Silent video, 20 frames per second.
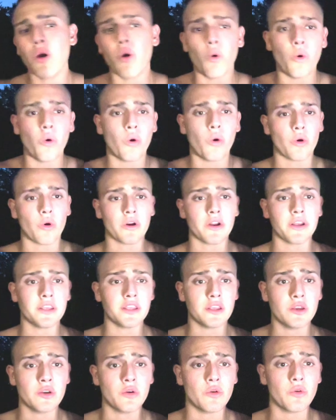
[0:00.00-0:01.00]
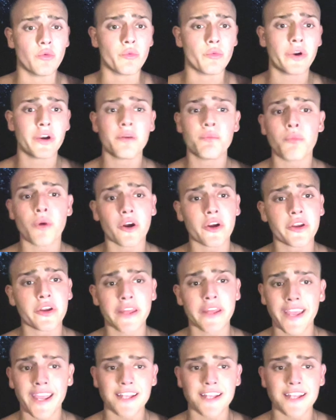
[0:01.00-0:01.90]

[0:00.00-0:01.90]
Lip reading: or you run a marketing